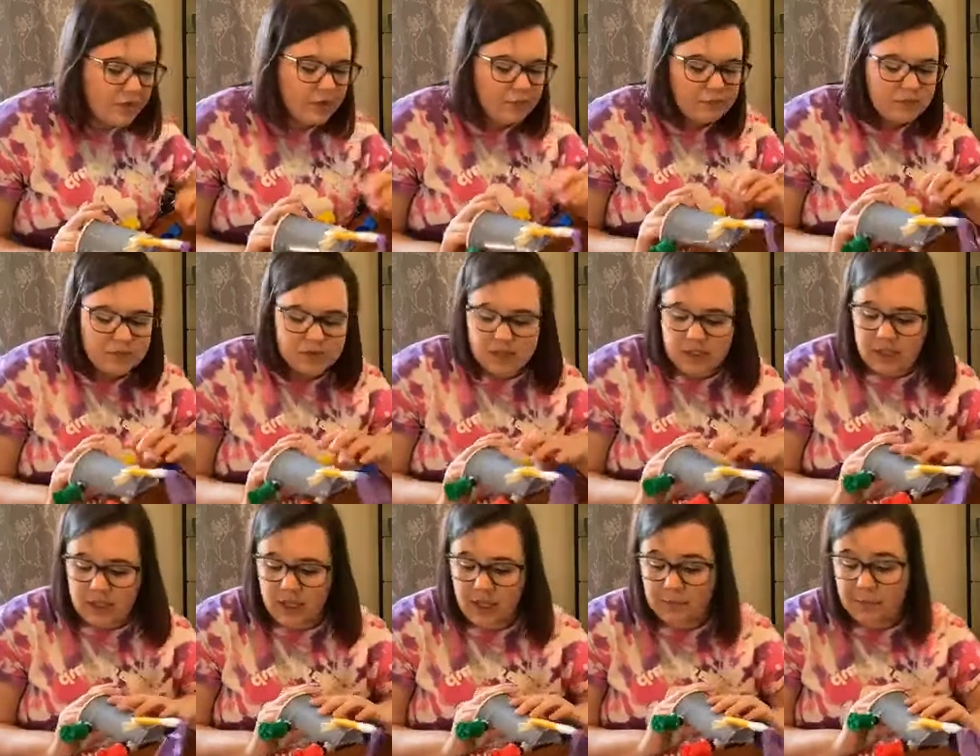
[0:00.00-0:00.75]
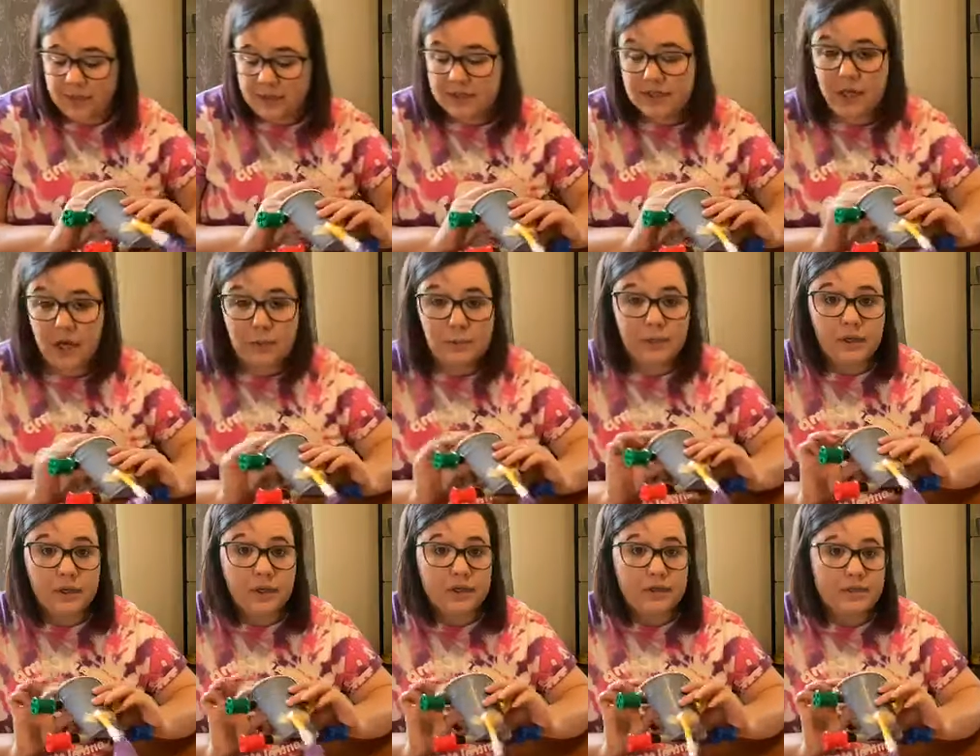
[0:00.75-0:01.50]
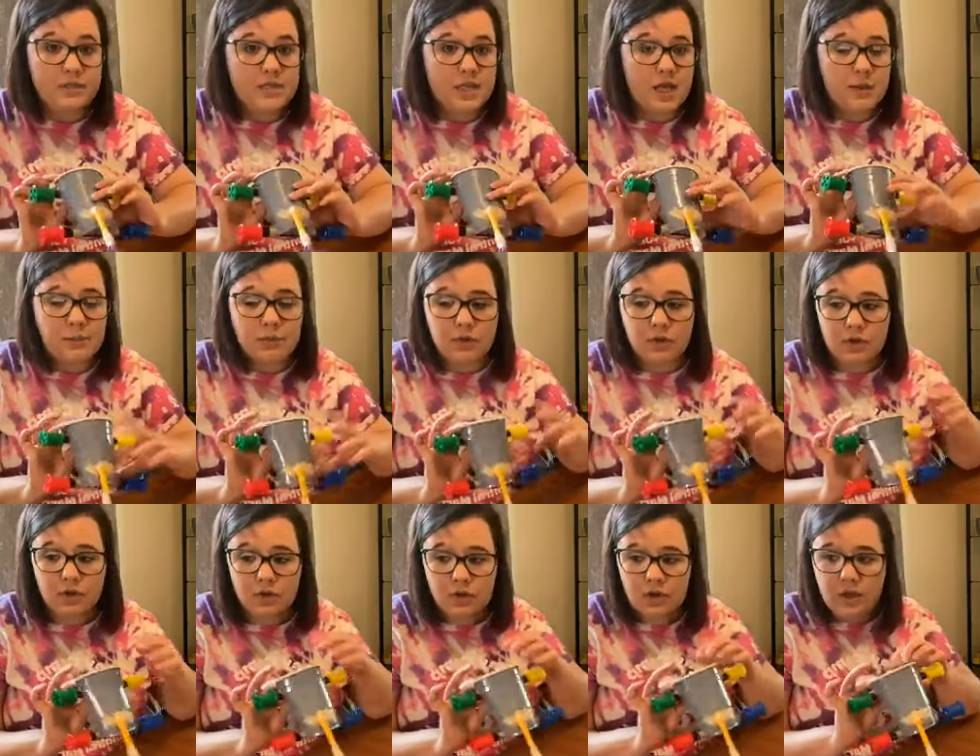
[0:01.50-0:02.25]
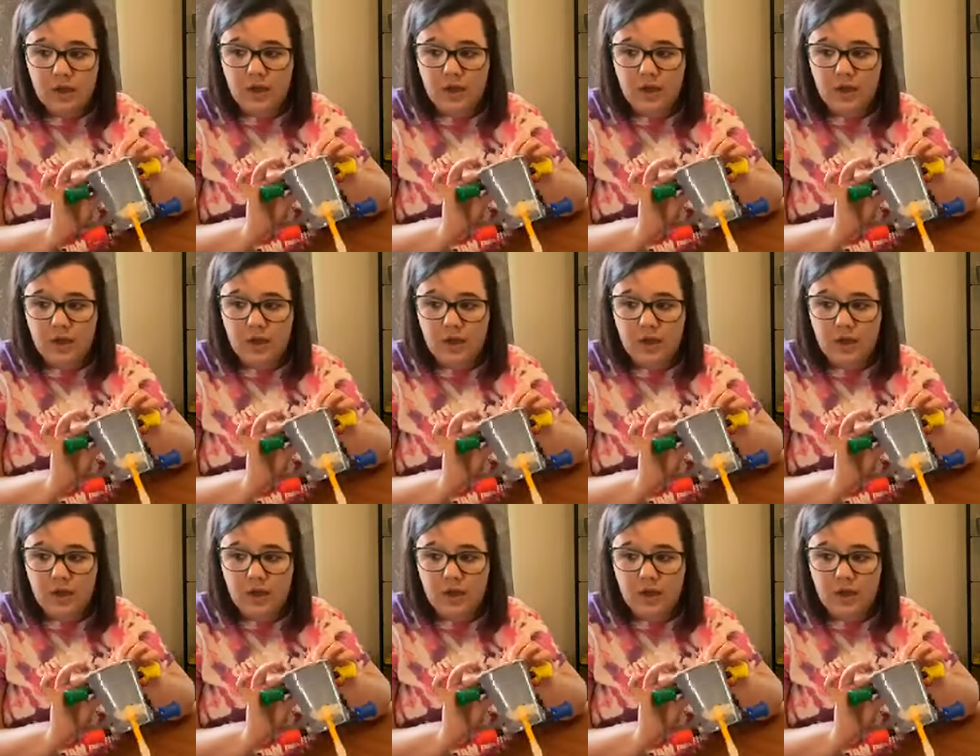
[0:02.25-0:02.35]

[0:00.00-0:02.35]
but I'm just going to keep us up here at the table.